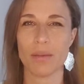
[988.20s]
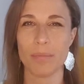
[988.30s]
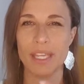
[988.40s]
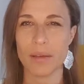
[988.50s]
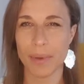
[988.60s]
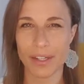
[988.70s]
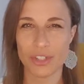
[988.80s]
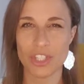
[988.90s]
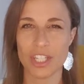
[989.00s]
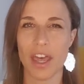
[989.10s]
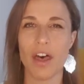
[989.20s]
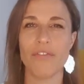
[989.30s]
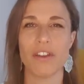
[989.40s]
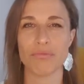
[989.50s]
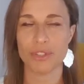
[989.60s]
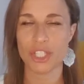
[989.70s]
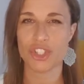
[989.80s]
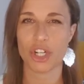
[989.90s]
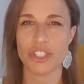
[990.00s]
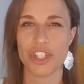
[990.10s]
being by yourself and
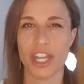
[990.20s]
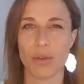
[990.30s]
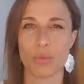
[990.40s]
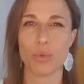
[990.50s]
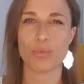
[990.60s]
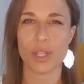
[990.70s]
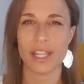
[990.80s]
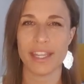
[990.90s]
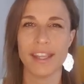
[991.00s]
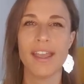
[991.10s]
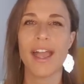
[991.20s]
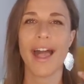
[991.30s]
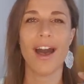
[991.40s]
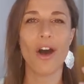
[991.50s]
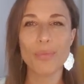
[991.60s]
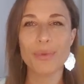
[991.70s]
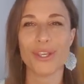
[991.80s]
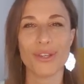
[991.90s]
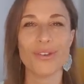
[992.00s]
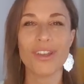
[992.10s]
recharging will really help
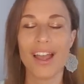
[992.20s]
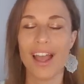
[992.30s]
you